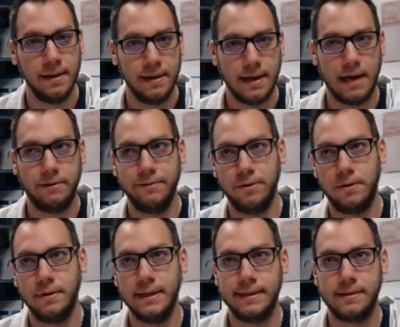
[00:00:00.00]

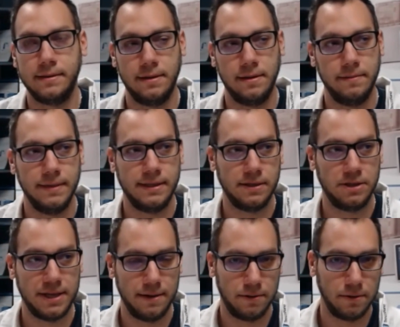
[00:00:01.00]
However, it's a
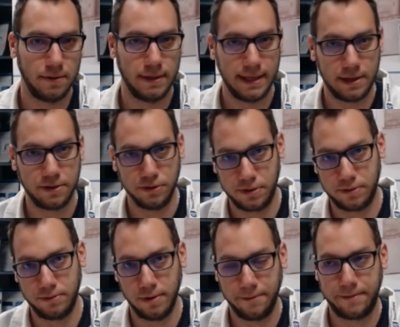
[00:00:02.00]
generally good
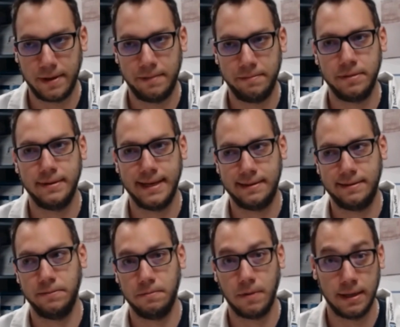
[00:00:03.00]
rule of thumb that
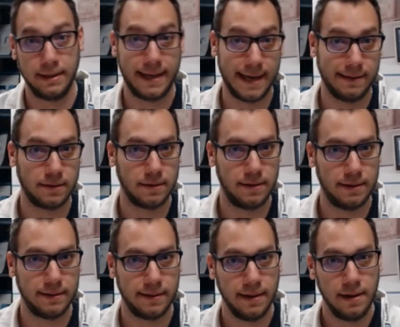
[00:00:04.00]
1 cat cart